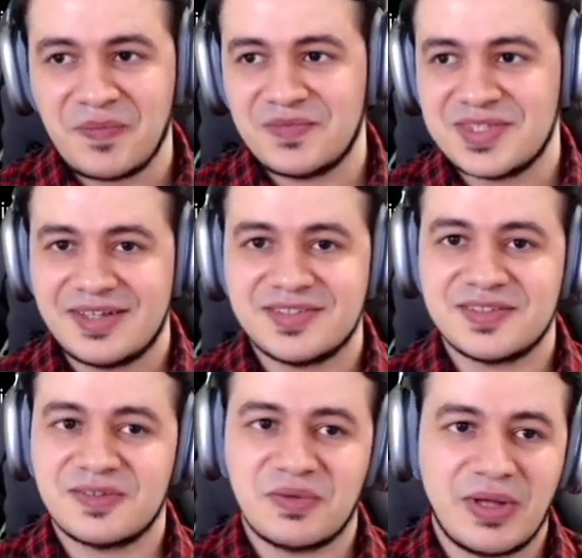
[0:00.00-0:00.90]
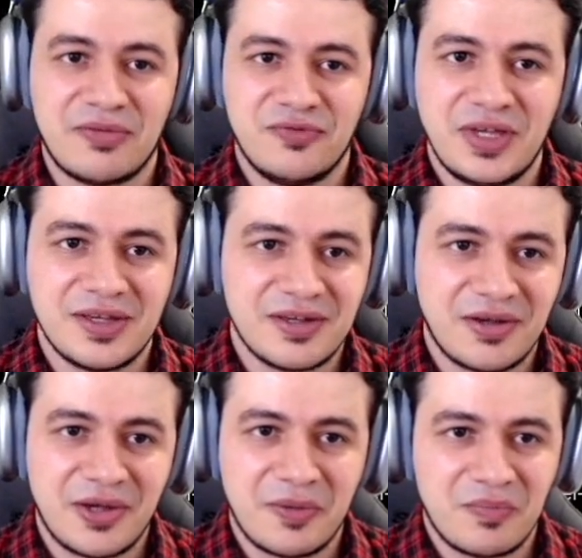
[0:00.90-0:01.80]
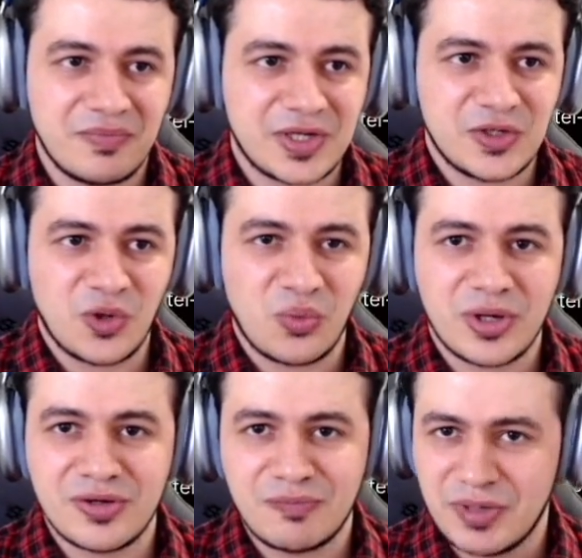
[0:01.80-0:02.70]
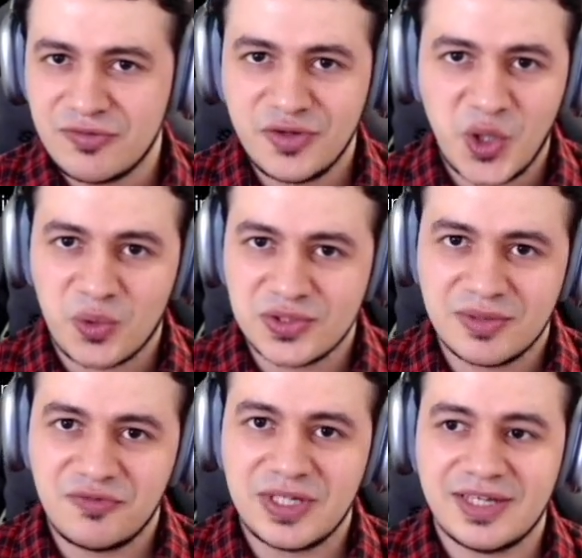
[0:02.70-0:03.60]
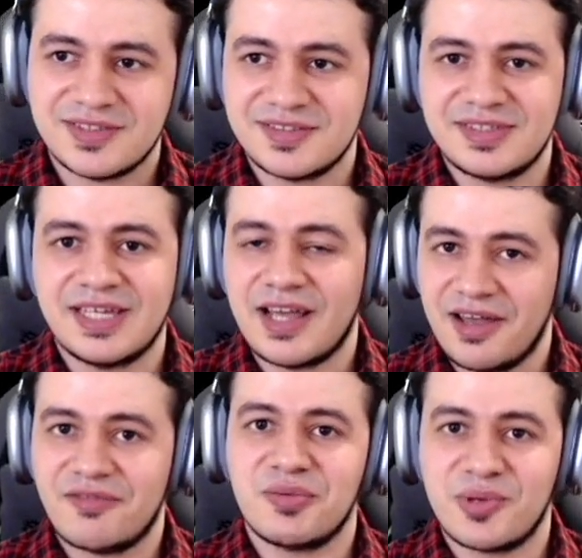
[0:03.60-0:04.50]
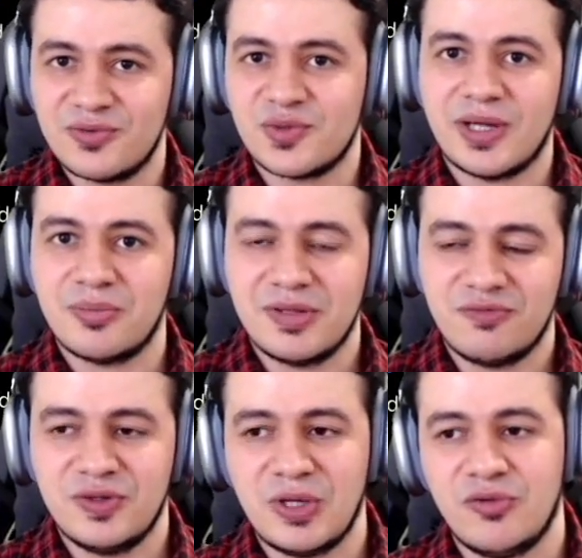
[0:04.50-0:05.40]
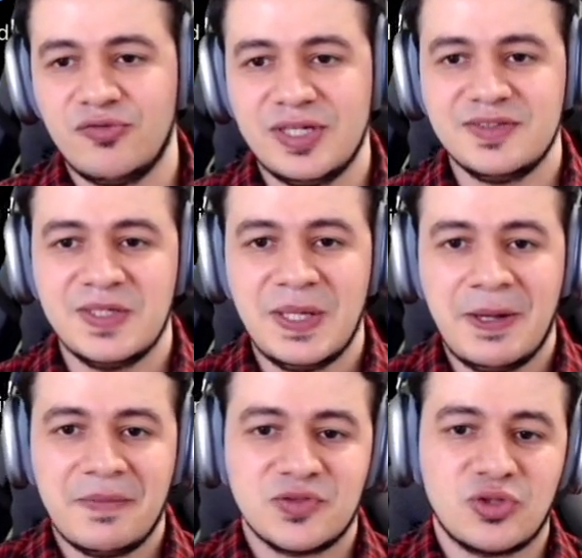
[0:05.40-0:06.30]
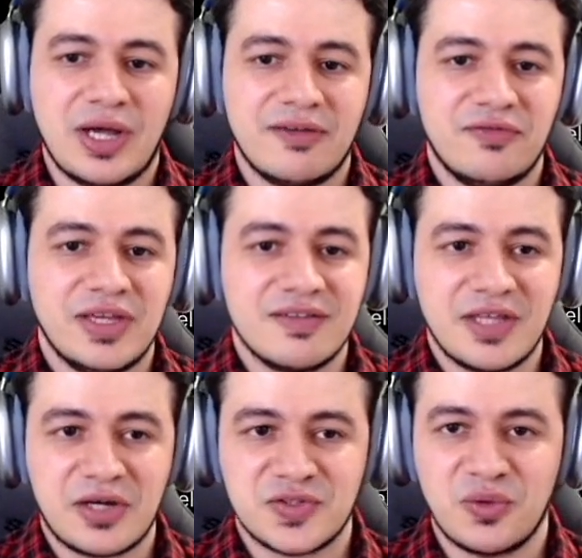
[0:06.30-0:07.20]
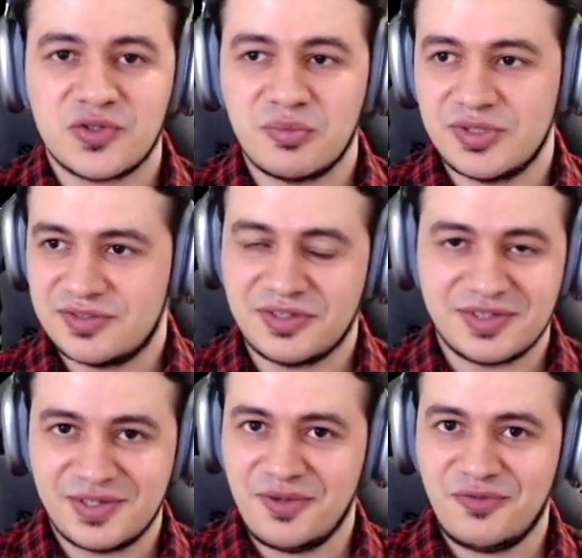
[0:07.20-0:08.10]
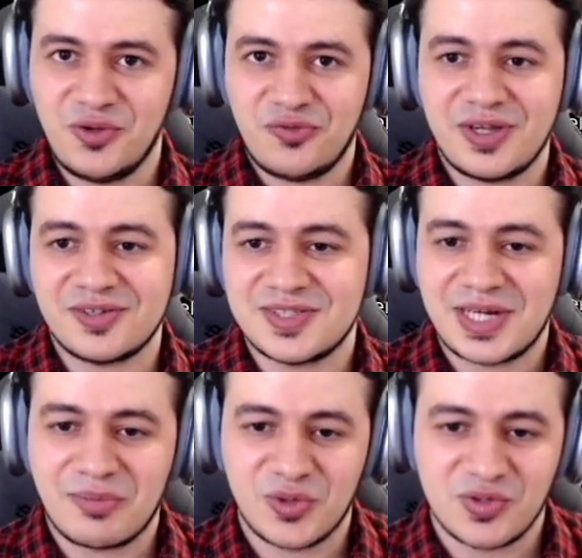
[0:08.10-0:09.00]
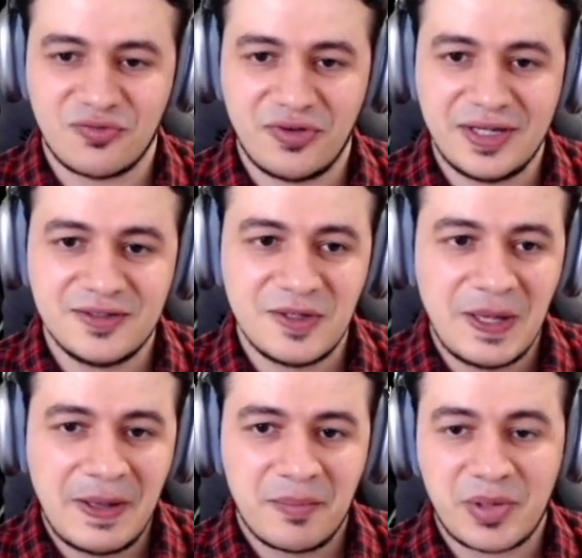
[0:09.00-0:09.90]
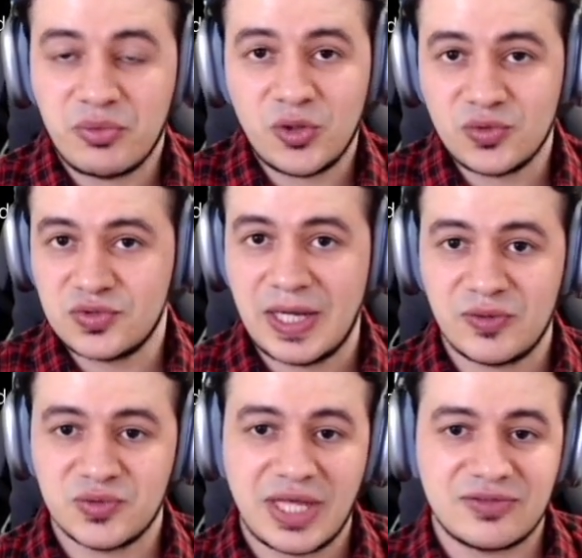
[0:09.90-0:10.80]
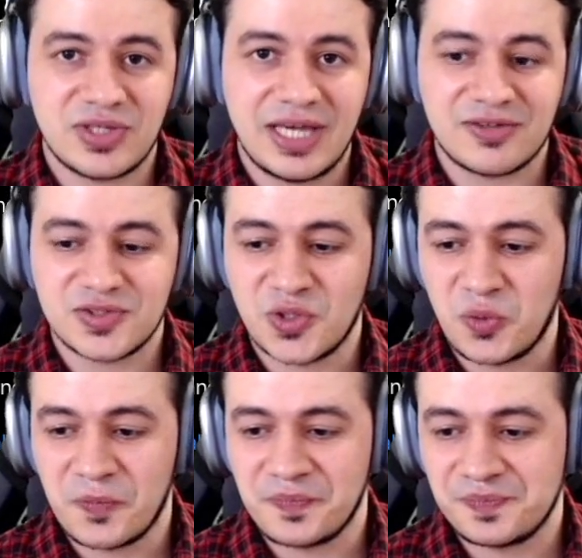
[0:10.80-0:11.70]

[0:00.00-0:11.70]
test, I think, I don't know, 1 month ago or something. And since then I have improved quite a bit of things. So I think there's going to be still a few things that I'm going to find, but we're going to do that together. So,